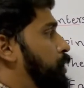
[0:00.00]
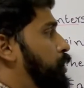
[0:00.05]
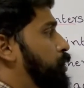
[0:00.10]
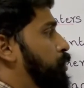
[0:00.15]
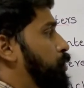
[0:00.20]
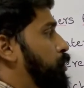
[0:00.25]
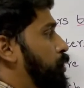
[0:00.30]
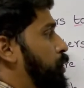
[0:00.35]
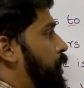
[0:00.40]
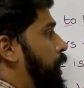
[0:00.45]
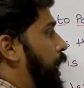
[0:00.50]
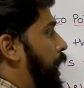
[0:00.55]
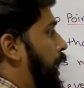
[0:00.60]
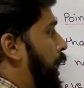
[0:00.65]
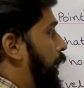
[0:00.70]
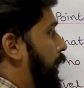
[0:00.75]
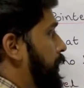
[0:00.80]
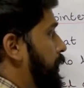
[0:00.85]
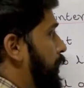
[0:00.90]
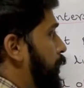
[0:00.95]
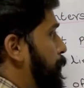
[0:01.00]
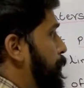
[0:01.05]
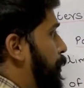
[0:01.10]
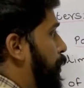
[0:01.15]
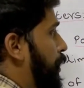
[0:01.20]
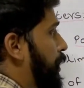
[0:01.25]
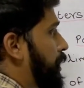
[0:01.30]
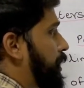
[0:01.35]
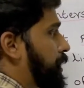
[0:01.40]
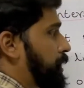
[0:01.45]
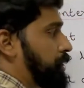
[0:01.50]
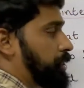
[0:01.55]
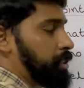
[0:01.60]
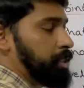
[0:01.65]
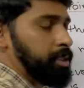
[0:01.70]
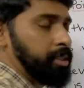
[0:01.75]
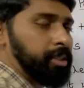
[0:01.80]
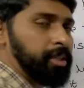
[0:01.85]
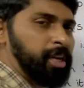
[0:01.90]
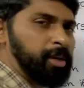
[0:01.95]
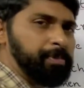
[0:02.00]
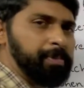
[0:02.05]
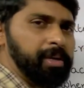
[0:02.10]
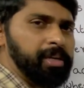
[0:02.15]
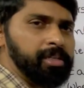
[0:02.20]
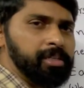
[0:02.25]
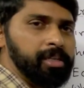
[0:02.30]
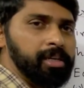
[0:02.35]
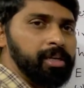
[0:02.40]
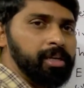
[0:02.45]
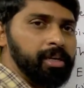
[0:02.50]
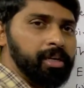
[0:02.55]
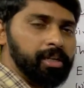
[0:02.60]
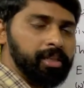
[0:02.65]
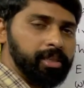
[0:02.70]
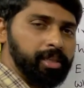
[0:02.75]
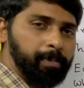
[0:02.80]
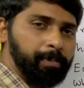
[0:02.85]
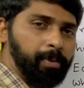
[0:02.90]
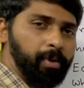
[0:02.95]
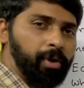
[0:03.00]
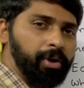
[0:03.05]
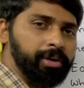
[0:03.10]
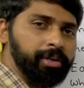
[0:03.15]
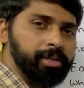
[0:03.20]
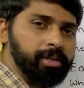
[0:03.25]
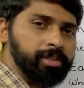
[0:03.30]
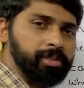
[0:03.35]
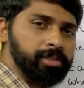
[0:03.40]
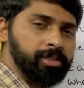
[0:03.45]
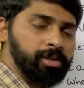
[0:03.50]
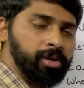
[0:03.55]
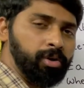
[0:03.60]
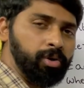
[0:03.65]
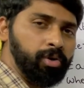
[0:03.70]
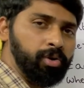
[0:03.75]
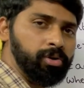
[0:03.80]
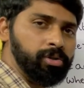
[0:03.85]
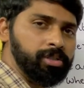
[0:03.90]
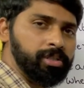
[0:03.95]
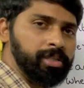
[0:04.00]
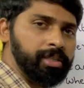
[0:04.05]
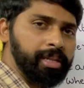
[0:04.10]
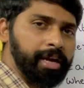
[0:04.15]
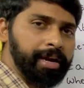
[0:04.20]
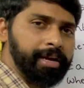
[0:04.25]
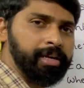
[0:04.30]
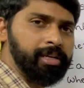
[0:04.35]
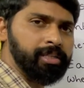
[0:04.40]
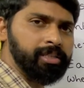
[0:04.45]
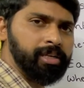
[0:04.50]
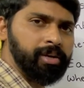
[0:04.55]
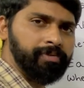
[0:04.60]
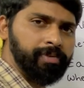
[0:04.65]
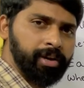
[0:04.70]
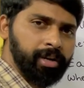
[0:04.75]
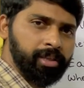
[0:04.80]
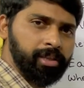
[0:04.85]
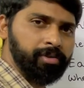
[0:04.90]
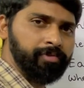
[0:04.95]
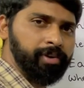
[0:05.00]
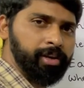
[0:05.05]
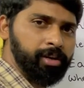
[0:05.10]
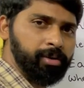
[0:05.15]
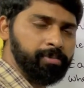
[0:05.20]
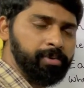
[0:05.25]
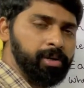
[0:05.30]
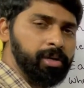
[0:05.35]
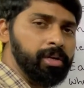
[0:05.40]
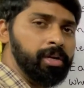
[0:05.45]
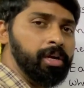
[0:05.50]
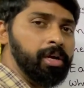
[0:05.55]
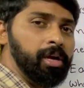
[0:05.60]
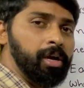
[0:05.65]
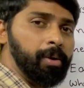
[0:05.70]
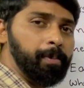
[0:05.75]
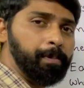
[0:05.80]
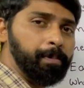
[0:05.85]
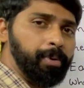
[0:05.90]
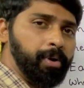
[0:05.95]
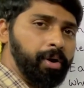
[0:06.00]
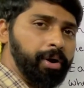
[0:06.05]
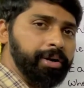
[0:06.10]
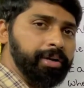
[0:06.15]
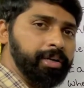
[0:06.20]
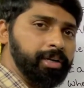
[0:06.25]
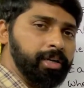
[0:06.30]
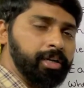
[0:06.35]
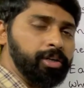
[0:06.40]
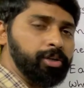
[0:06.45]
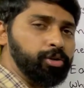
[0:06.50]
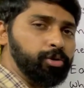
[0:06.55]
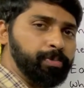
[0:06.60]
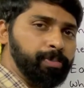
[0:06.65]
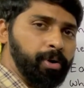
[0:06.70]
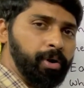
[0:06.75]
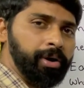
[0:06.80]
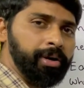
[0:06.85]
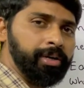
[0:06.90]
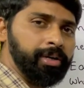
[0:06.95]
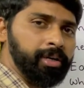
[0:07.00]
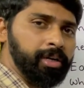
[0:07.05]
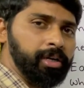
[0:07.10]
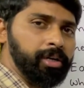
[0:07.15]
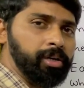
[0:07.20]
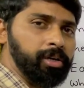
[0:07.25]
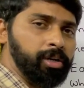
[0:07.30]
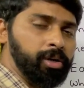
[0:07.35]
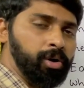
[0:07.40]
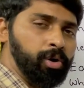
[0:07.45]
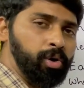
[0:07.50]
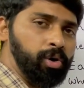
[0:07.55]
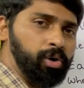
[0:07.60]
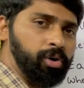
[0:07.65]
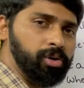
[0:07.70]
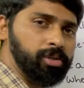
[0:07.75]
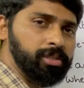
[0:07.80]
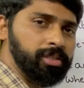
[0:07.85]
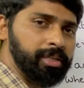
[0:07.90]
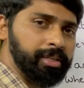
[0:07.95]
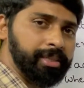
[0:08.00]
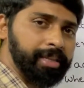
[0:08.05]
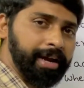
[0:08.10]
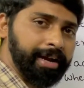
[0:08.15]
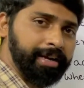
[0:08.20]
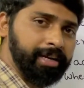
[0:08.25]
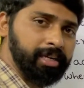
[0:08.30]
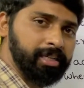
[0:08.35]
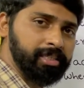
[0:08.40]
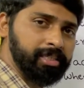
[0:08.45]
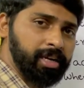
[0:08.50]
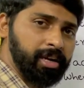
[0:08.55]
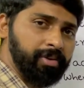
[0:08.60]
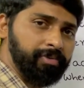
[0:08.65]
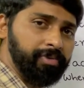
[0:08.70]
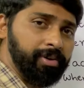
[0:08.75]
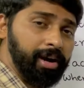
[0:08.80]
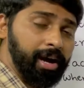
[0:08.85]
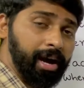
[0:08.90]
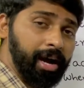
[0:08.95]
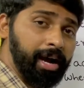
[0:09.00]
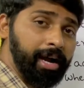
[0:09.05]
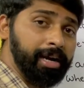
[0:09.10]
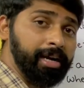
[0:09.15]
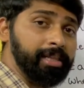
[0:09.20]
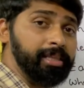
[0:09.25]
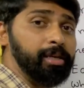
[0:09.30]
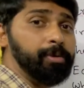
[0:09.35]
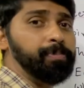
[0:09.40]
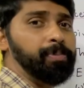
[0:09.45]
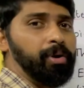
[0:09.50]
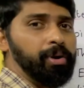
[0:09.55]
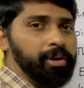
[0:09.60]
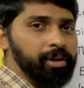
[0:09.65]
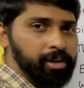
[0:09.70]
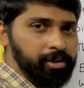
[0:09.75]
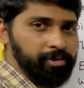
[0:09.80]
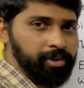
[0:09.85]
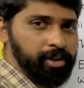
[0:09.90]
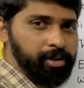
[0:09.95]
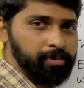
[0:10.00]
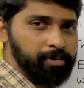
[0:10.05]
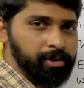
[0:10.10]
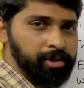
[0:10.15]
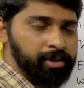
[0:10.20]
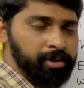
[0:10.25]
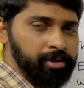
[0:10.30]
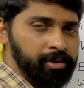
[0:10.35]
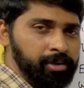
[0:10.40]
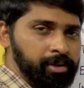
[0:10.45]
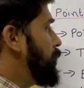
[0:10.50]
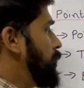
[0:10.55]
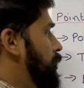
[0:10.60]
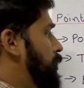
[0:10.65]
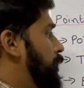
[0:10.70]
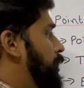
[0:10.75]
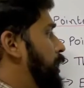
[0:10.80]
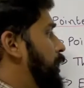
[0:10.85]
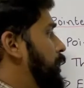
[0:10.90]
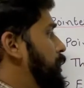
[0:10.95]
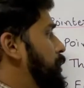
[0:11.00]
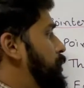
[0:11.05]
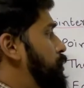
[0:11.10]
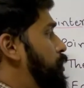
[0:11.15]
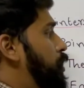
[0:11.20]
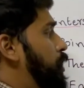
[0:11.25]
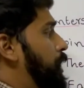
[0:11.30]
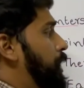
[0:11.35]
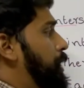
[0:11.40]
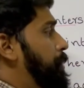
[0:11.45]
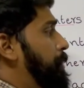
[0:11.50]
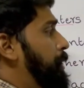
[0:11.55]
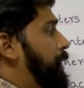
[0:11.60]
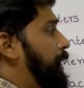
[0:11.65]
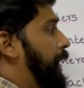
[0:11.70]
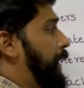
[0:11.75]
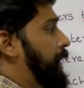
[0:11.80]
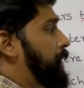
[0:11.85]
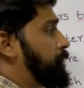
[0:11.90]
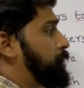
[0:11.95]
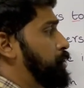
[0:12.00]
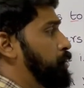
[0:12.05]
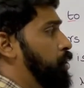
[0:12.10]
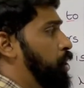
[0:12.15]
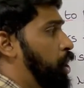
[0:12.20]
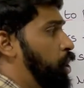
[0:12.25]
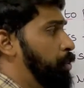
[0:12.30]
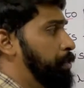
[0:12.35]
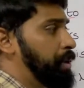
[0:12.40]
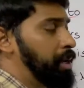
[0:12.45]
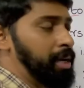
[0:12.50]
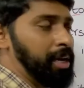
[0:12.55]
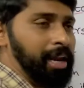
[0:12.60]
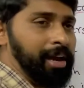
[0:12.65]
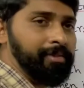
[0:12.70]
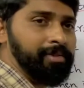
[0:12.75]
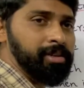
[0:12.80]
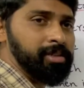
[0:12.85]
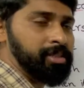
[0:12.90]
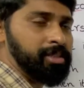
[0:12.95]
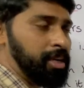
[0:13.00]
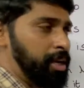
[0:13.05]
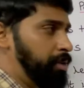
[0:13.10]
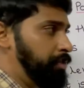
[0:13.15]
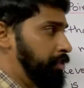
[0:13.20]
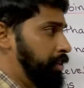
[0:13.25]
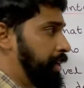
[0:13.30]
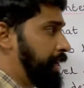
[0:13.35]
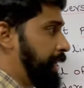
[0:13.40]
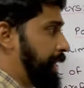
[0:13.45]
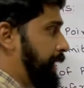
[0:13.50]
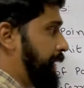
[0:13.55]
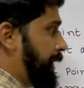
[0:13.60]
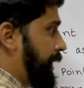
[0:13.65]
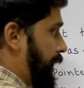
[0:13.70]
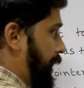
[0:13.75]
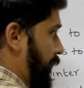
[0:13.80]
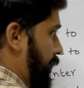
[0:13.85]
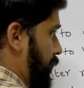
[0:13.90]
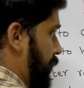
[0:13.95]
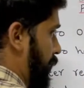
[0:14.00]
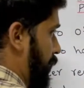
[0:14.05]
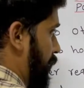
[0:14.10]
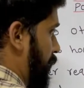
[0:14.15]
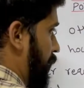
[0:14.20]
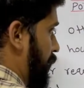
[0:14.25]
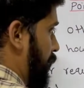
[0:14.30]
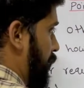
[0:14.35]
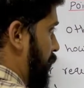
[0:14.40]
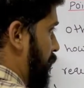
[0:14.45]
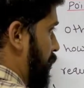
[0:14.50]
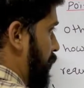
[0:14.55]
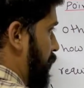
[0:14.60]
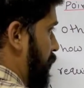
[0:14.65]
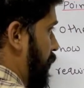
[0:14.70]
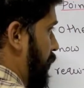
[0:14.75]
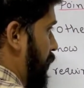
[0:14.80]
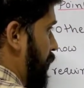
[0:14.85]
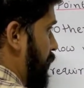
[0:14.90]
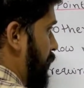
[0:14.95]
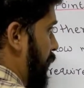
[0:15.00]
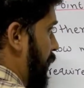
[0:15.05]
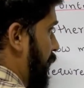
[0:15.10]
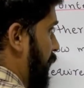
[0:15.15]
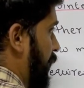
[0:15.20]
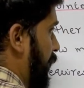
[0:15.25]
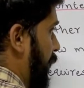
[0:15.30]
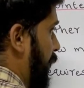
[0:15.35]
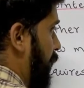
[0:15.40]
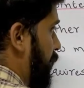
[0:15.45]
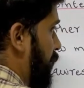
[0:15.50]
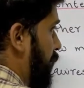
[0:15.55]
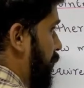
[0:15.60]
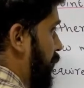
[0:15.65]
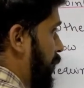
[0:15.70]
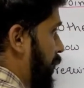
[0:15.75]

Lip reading: to other pointers. That means the pointer holds the address of another variable. Pointer to pointer holds the address of another pointer variable. So there is no limit as to how many levels of indirection. So what is the indirection